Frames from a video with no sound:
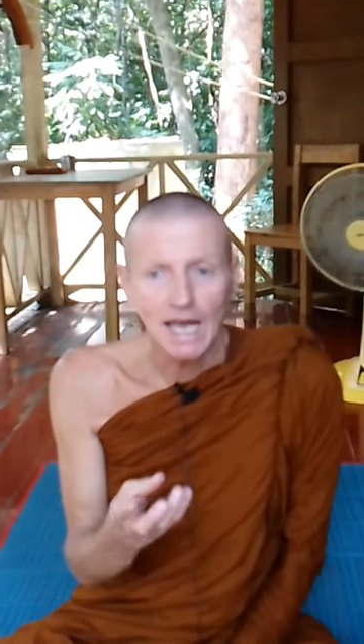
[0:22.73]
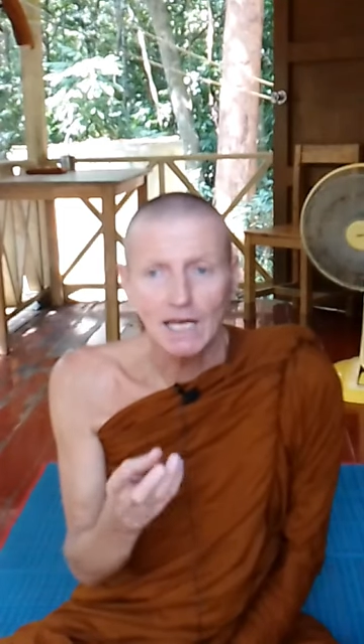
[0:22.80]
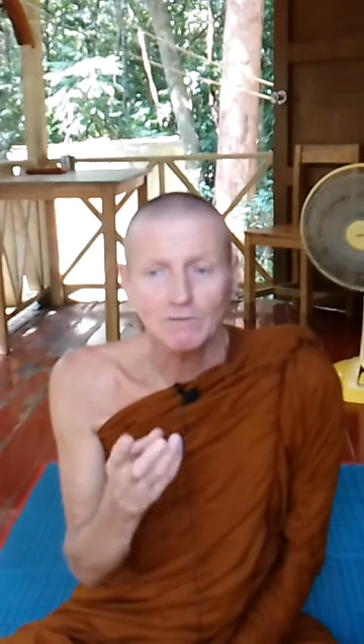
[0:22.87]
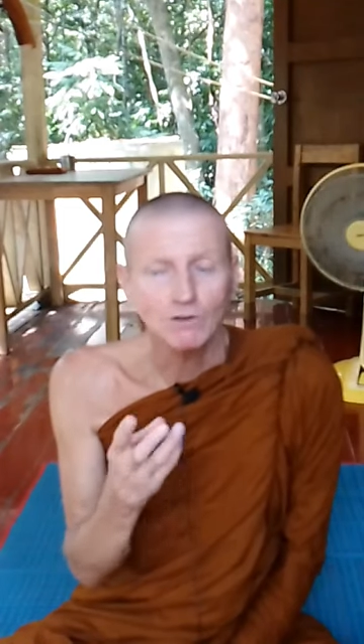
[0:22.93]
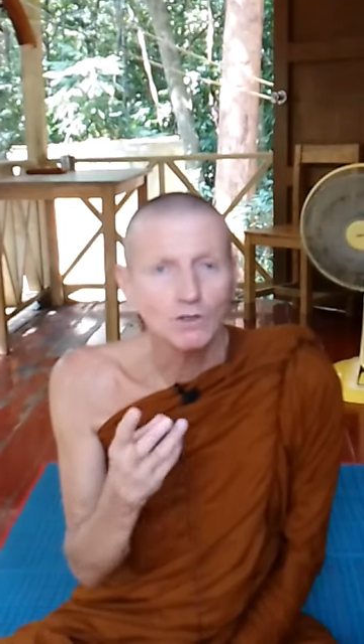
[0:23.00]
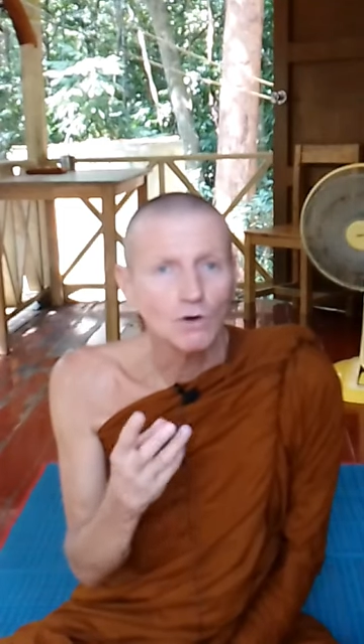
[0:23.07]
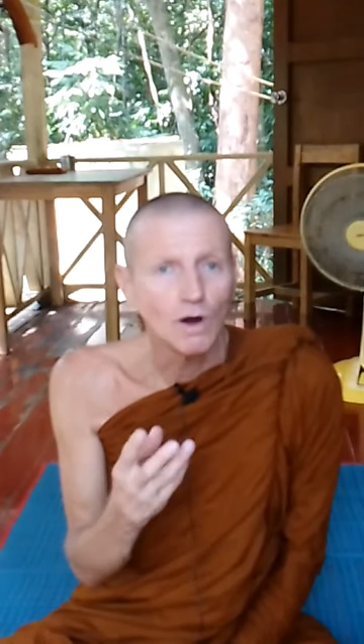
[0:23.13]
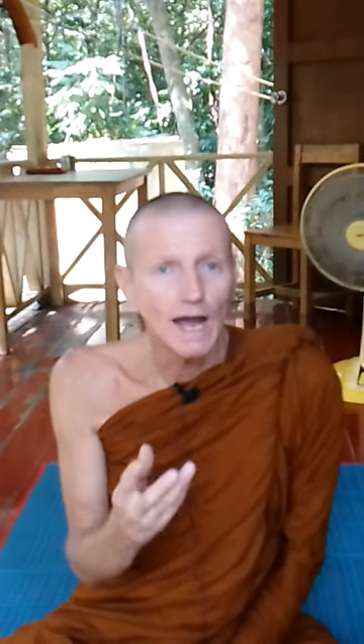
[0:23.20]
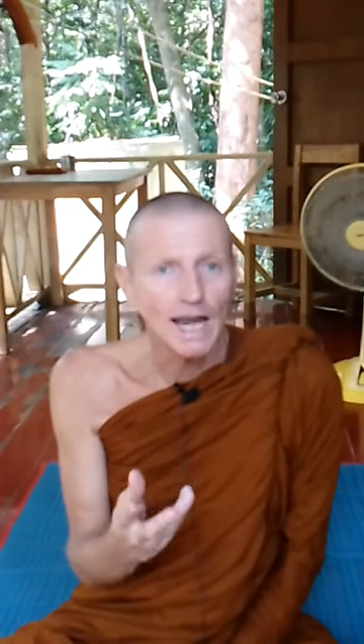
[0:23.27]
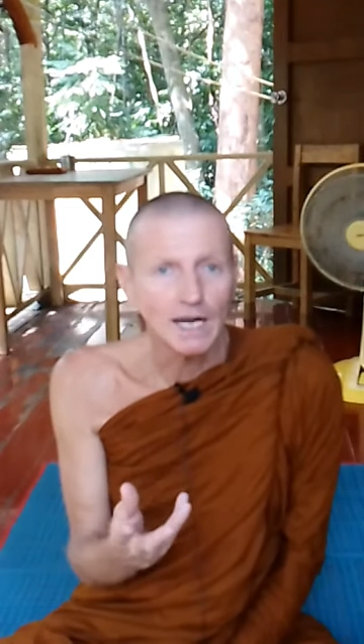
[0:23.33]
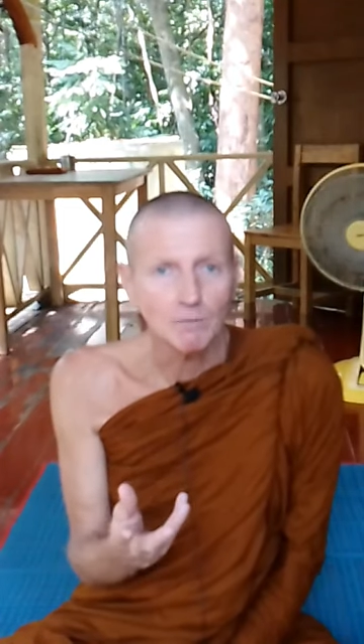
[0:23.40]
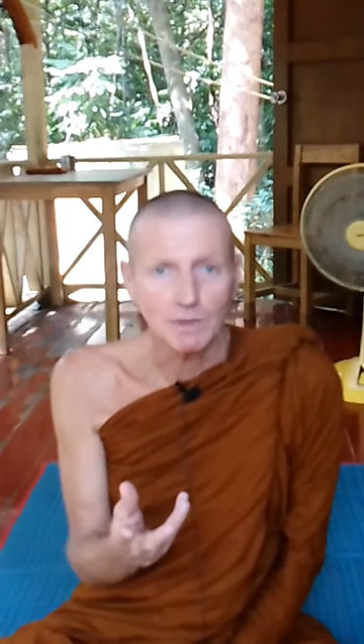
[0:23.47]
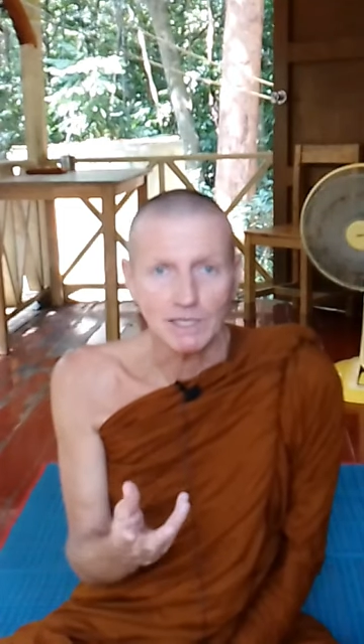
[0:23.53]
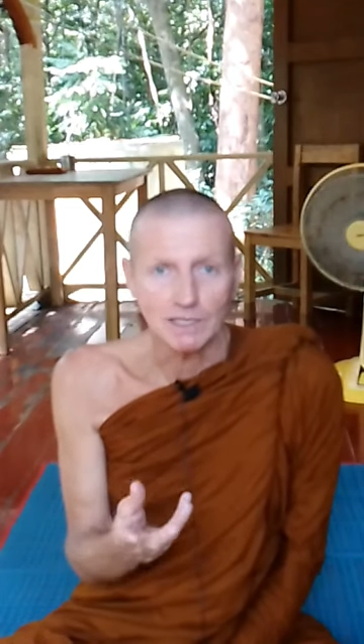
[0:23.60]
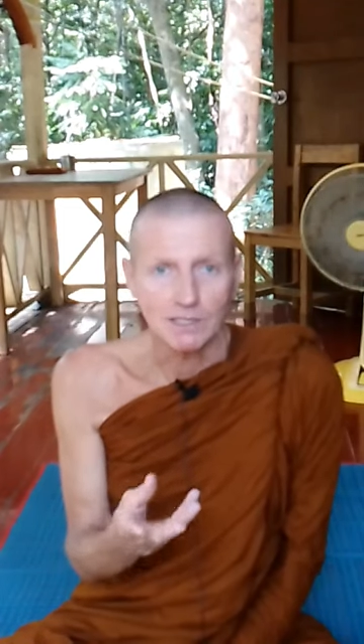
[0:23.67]
Even your
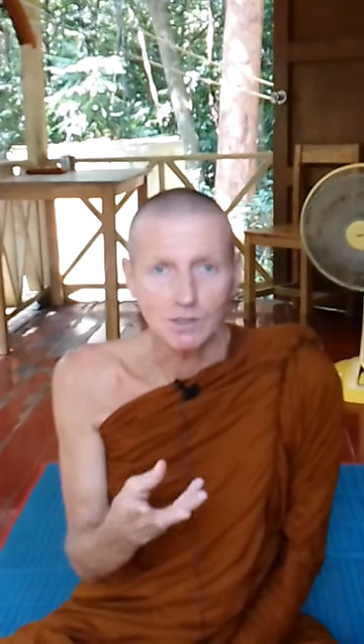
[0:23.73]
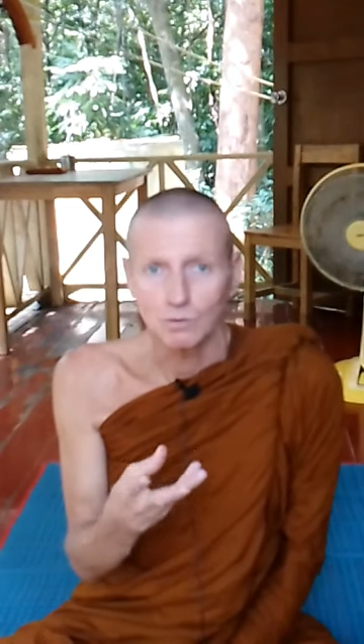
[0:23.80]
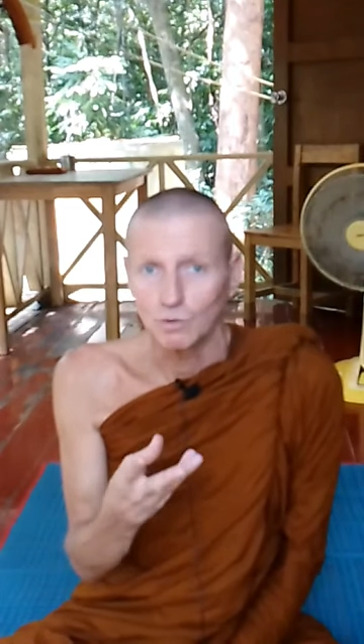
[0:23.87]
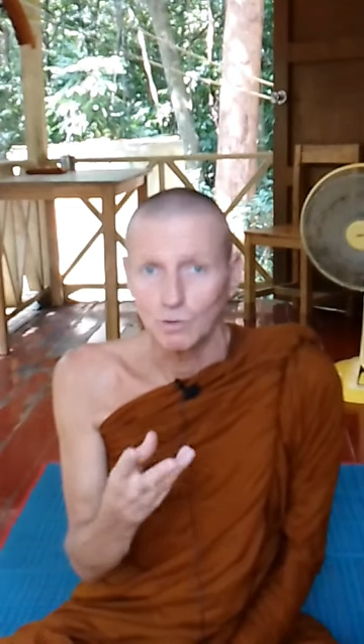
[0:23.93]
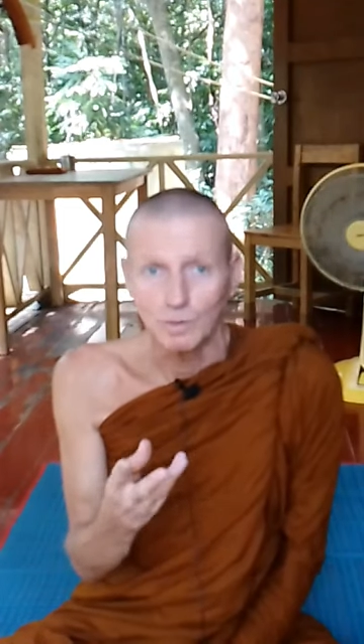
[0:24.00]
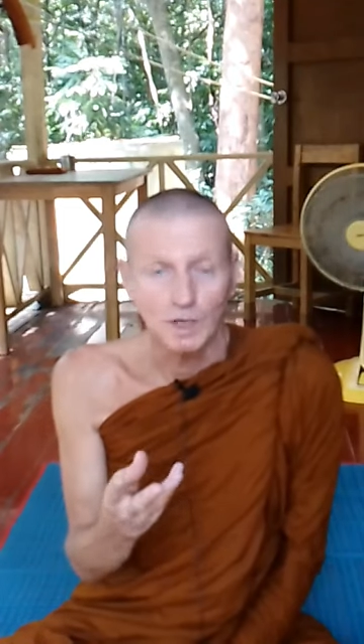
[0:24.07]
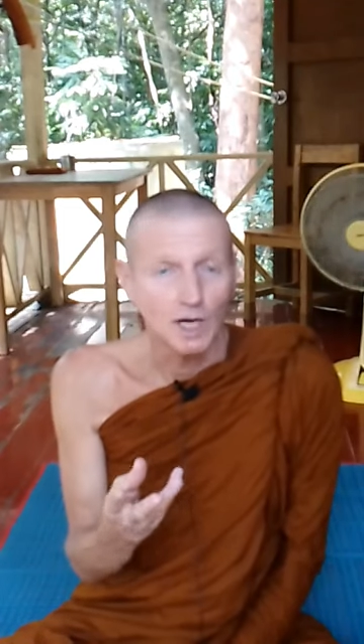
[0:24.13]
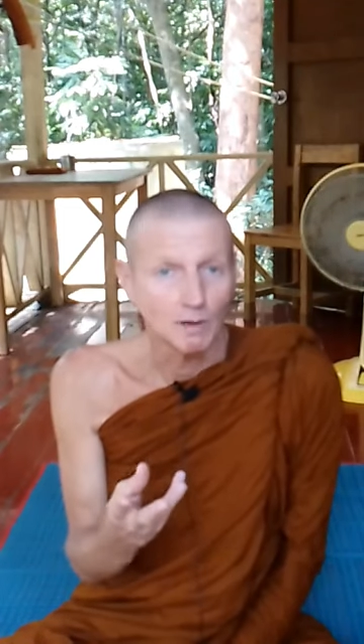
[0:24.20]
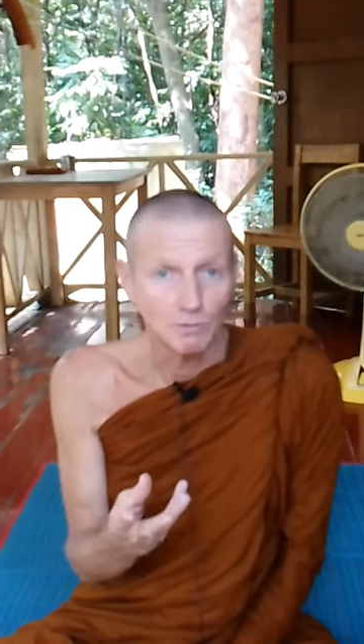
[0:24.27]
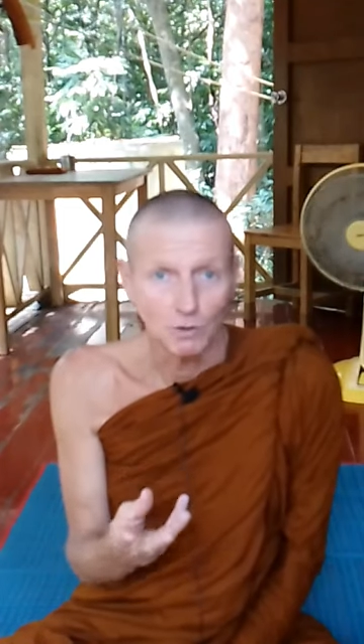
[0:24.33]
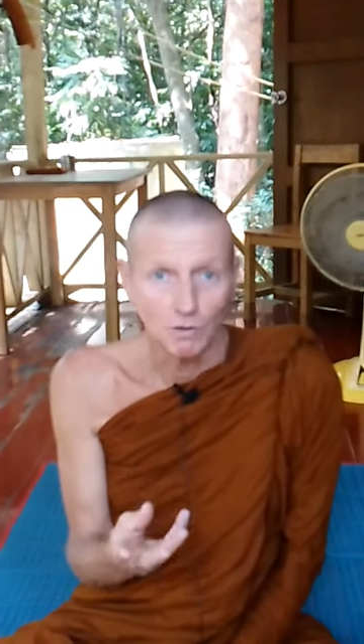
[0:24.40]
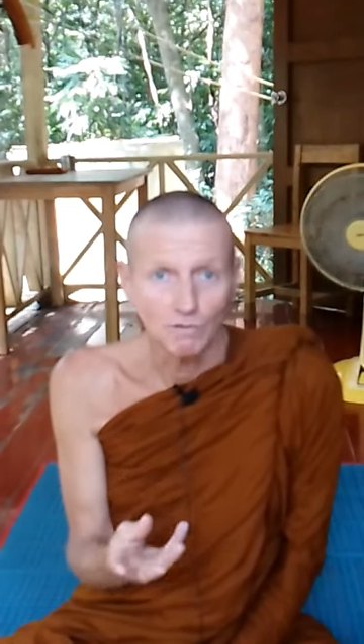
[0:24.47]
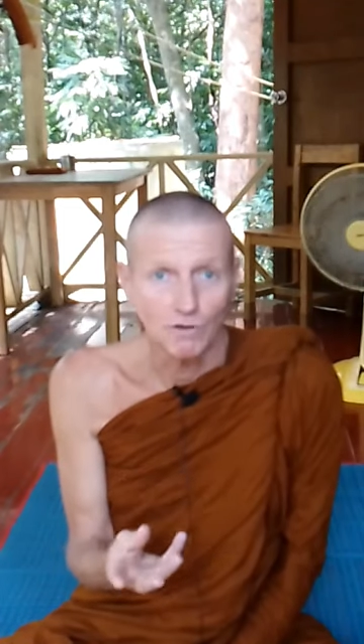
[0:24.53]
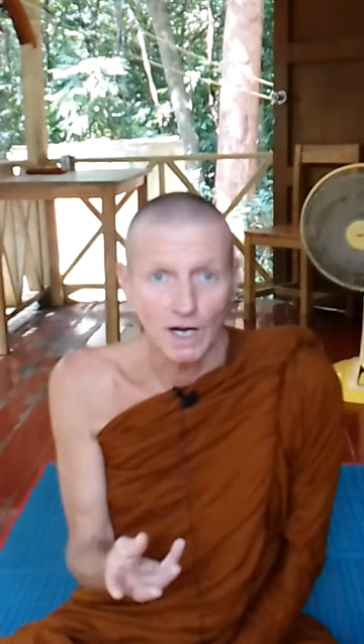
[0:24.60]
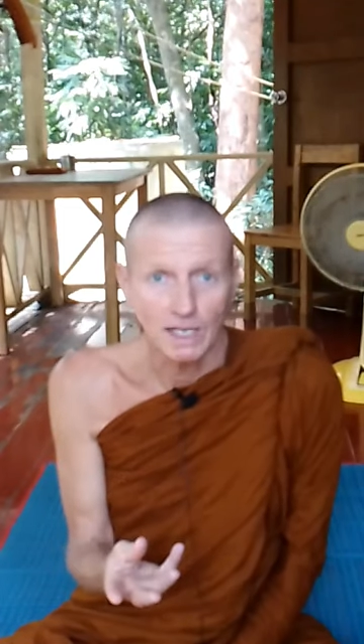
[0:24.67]
enemies will become
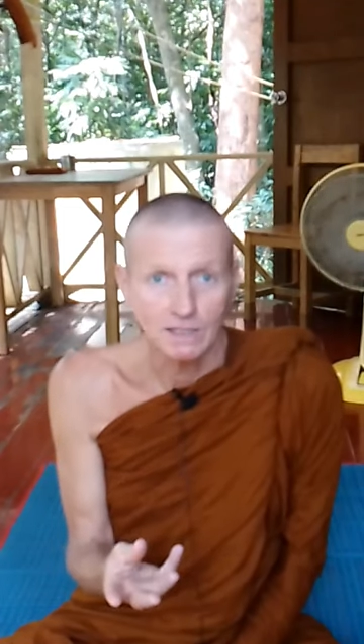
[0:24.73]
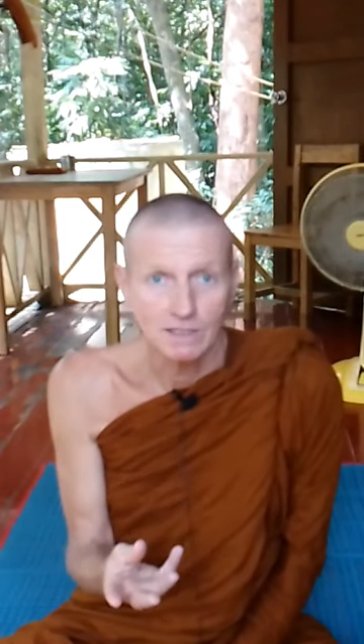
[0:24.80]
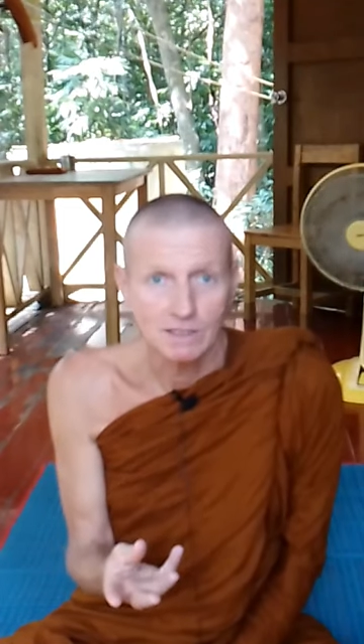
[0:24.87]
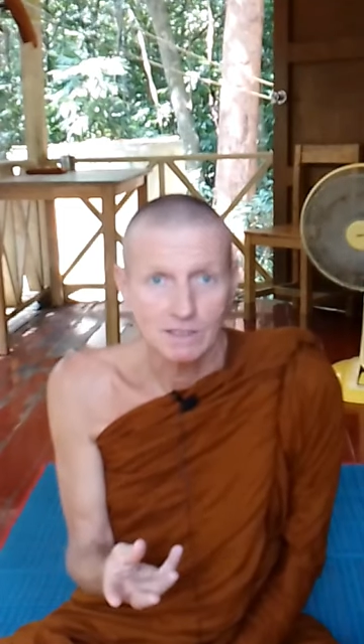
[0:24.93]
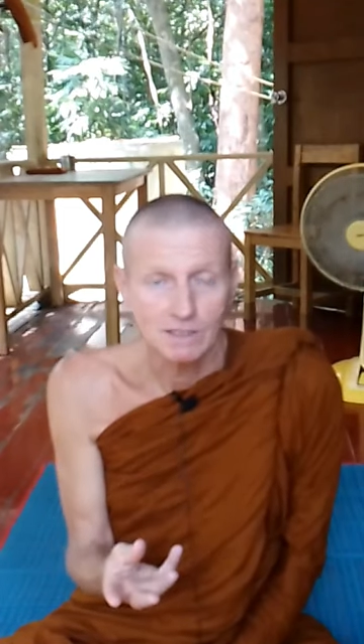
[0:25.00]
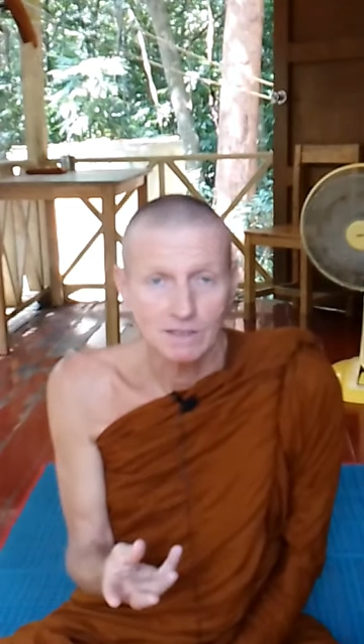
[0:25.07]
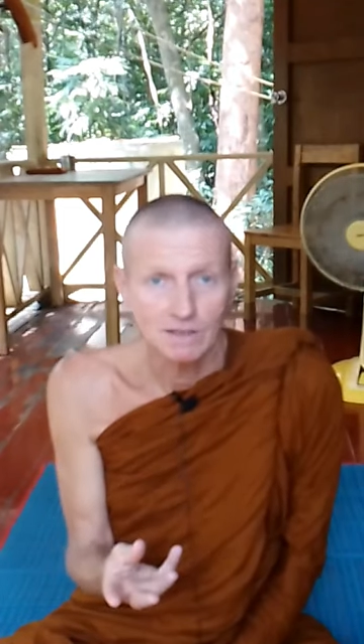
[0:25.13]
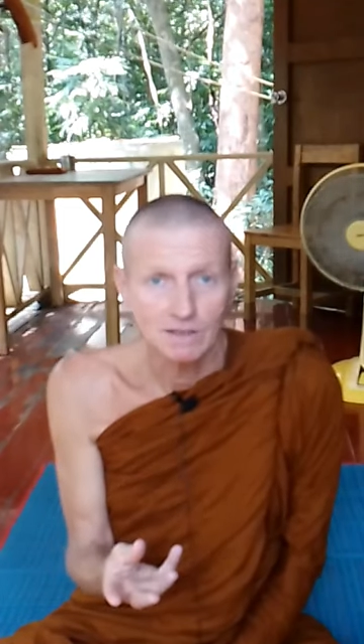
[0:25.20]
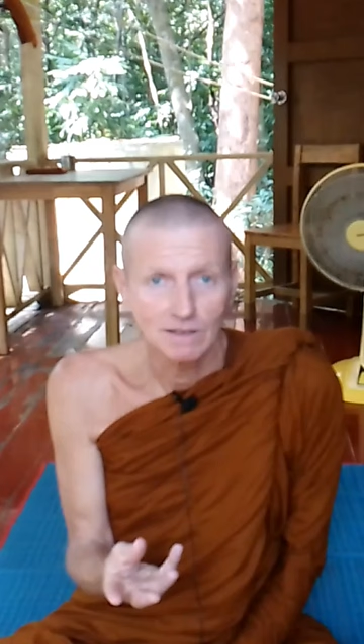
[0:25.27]
your friends.